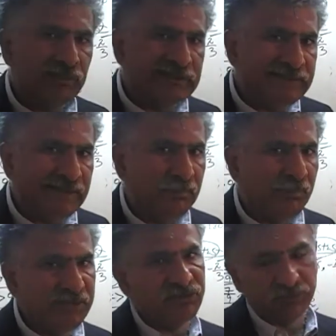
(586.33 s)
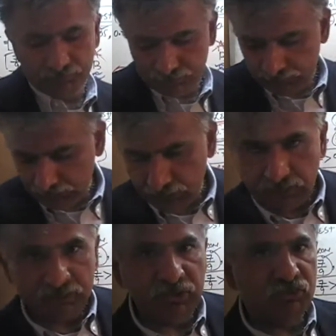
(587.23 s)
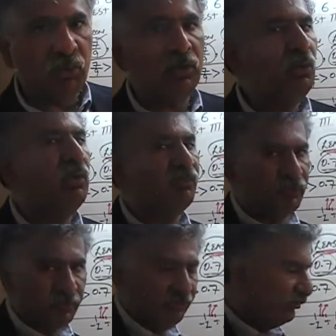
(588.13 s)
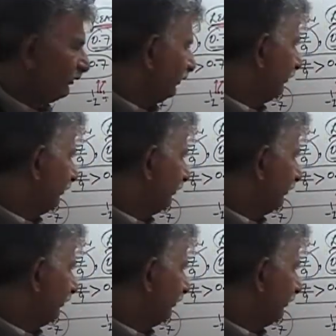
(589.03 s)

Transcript: the same reason. These two are two different reasons.